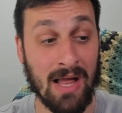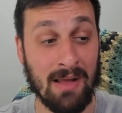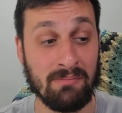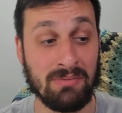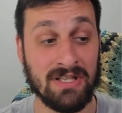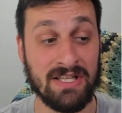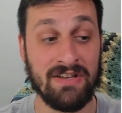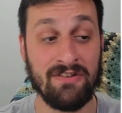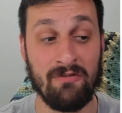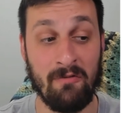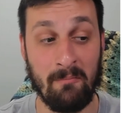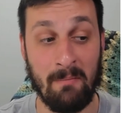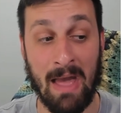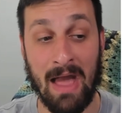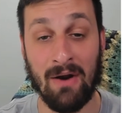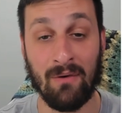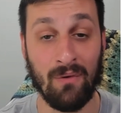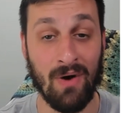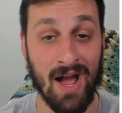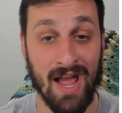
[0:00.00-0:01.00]
I believe
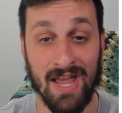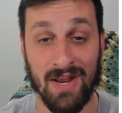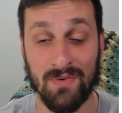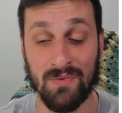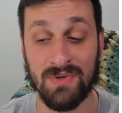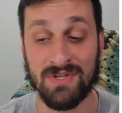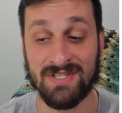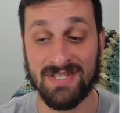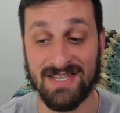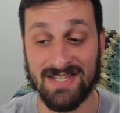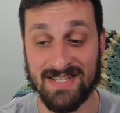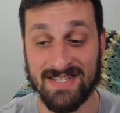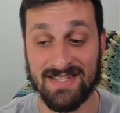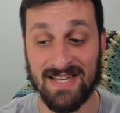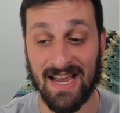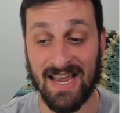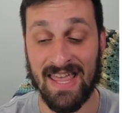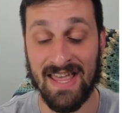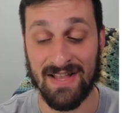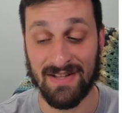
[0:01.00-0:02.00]
Matt Ryan was the
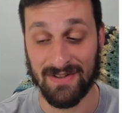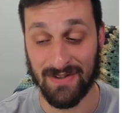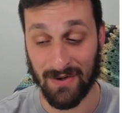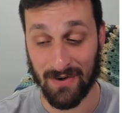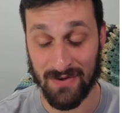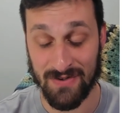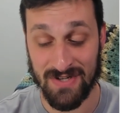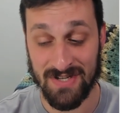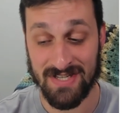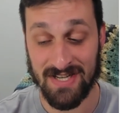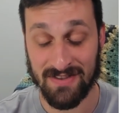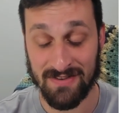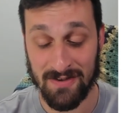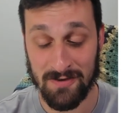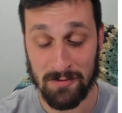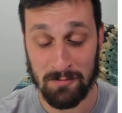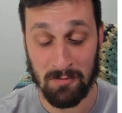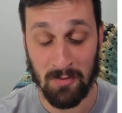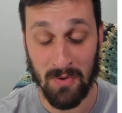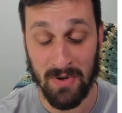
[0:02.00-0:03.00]
second largest at
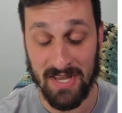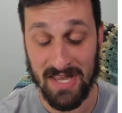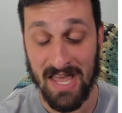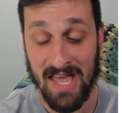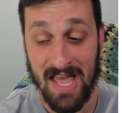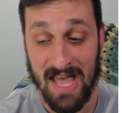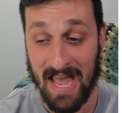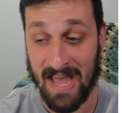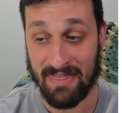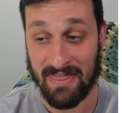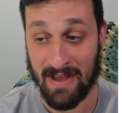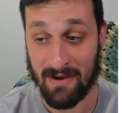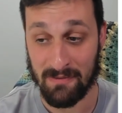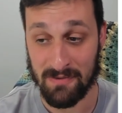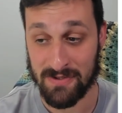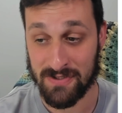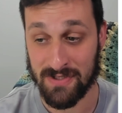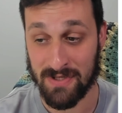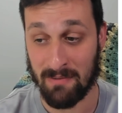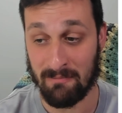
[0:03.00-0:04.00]
this point, and that
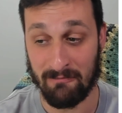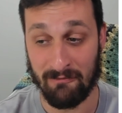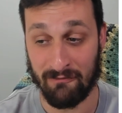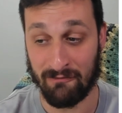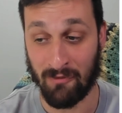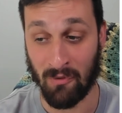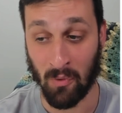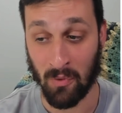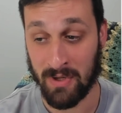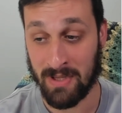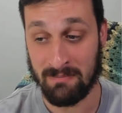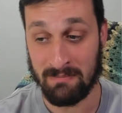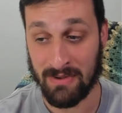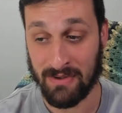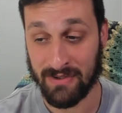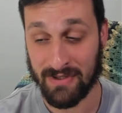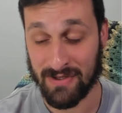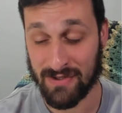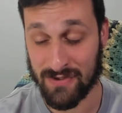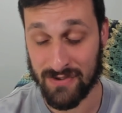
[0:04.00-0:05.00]
was some forty
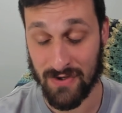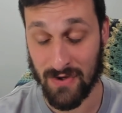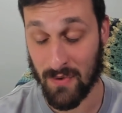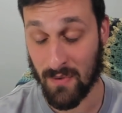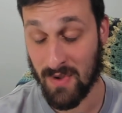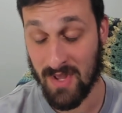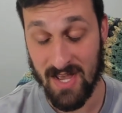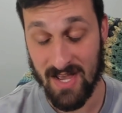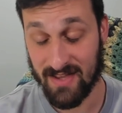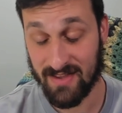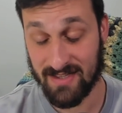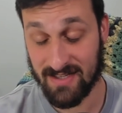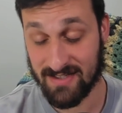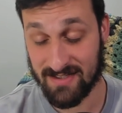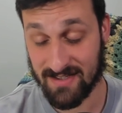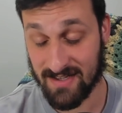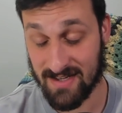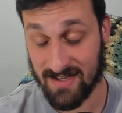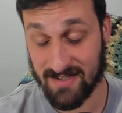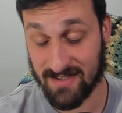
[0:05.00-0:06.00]
million. So
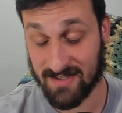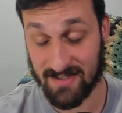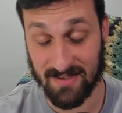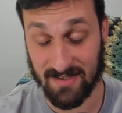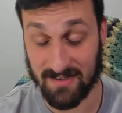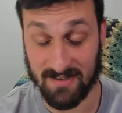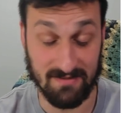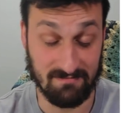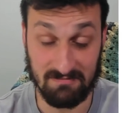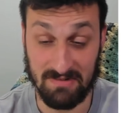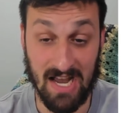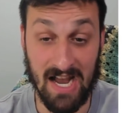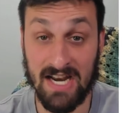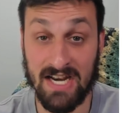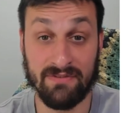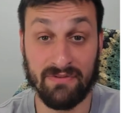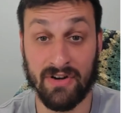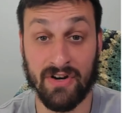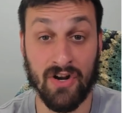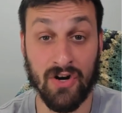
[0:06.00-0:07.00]
this is
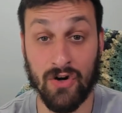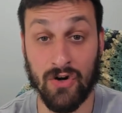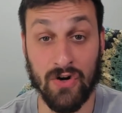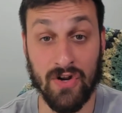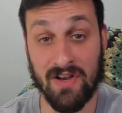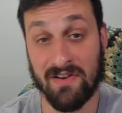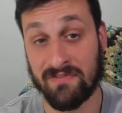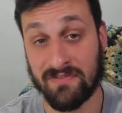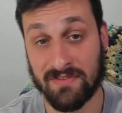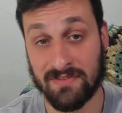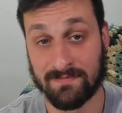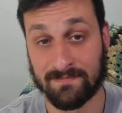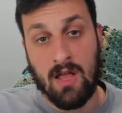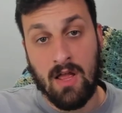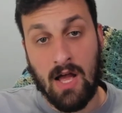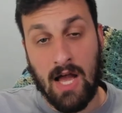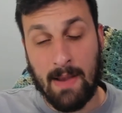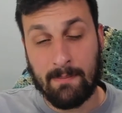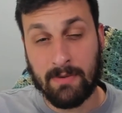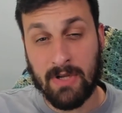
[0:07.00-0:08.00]
kind of unheard of.
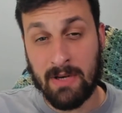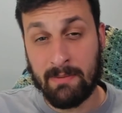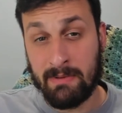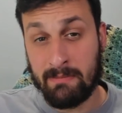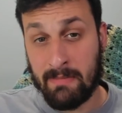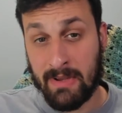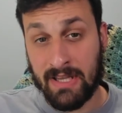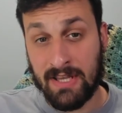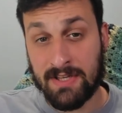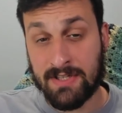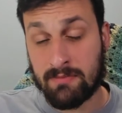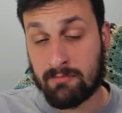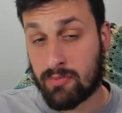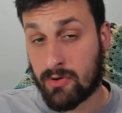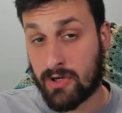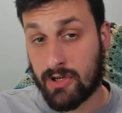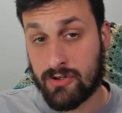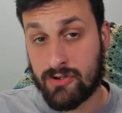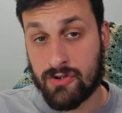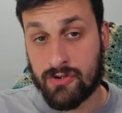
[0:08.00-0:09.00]
I'm going to be making some
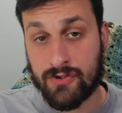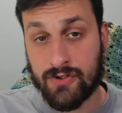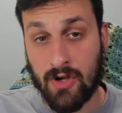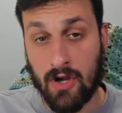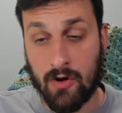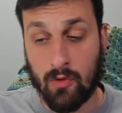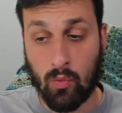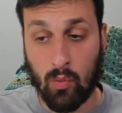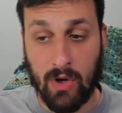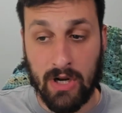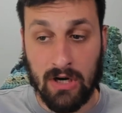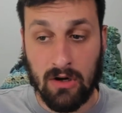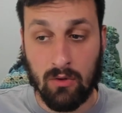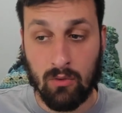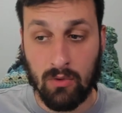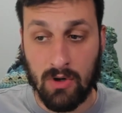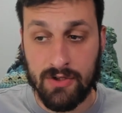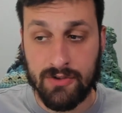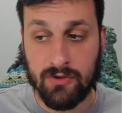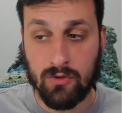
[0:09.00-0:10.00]
predictions on where
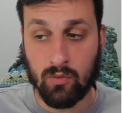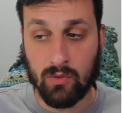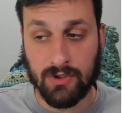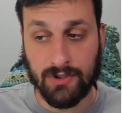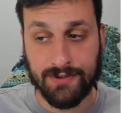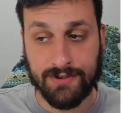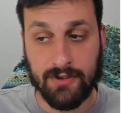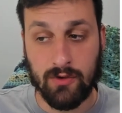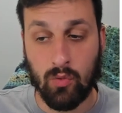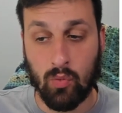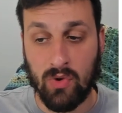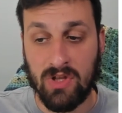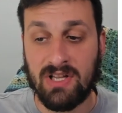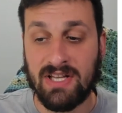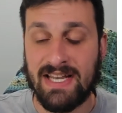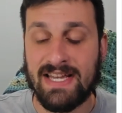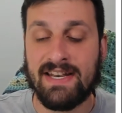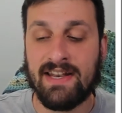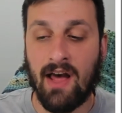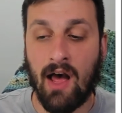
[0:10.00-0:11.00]
Russell Wilson will
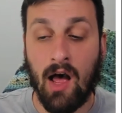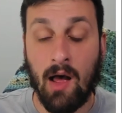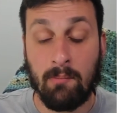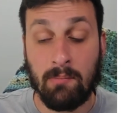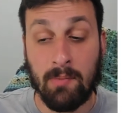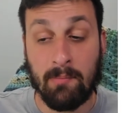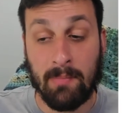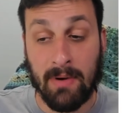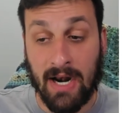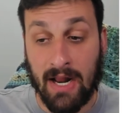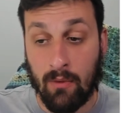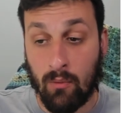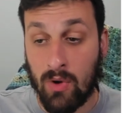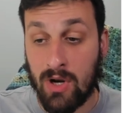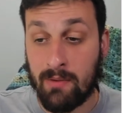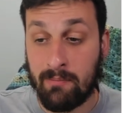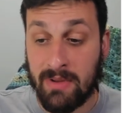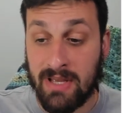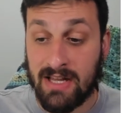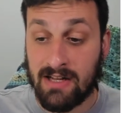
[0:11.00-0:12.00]
end up, but I
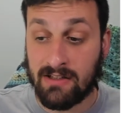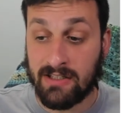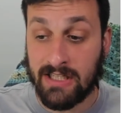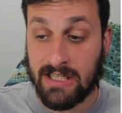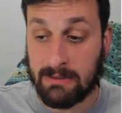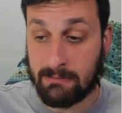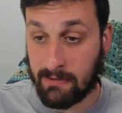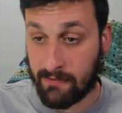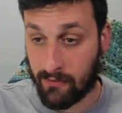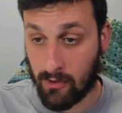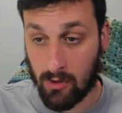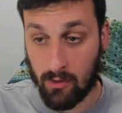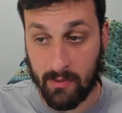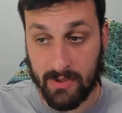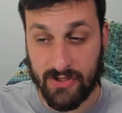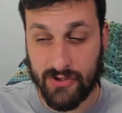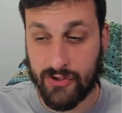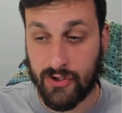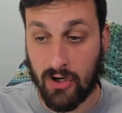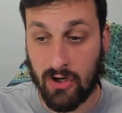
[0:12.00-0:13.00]
want to be clear before
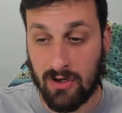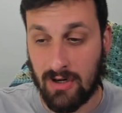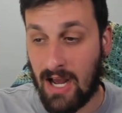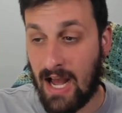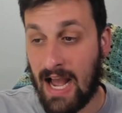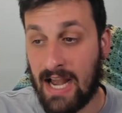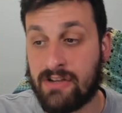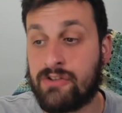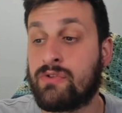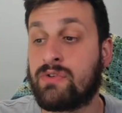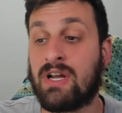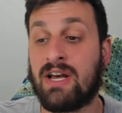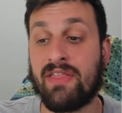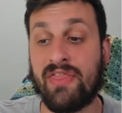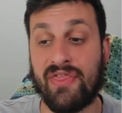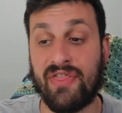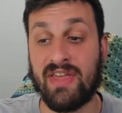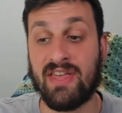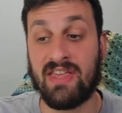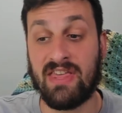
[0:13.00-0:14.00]
we start. I do not
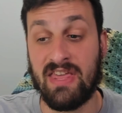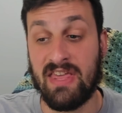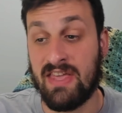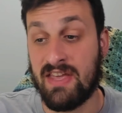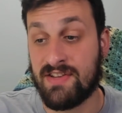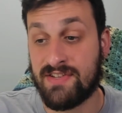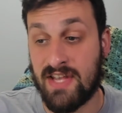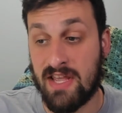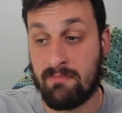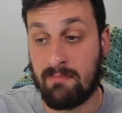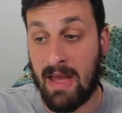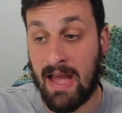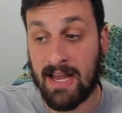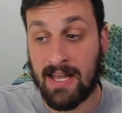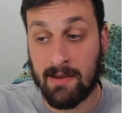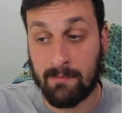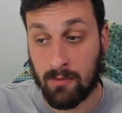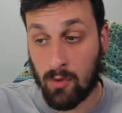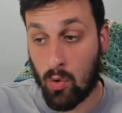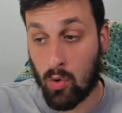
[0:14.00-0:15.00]
think he is a
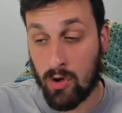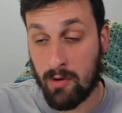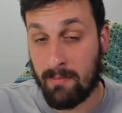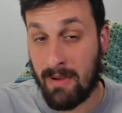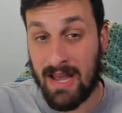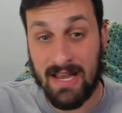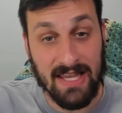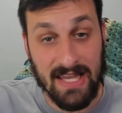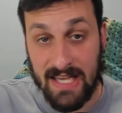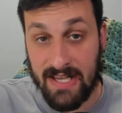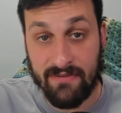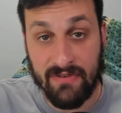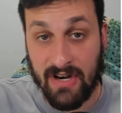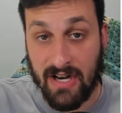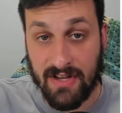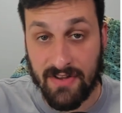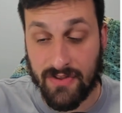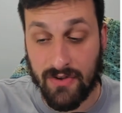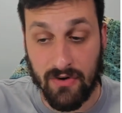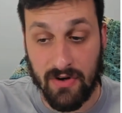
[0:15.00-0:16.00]
backup quarterback, even
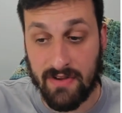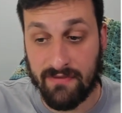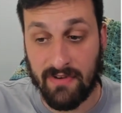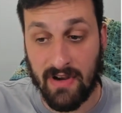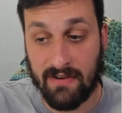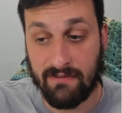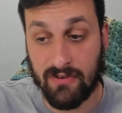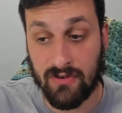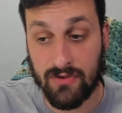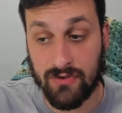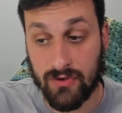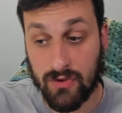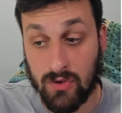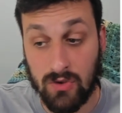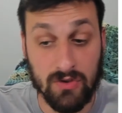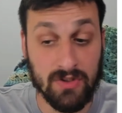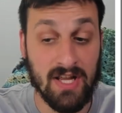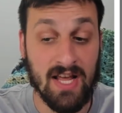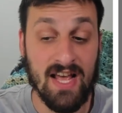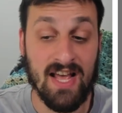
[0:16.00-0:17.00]
at thirty-five years
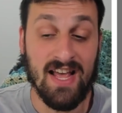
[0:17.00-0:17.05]
old.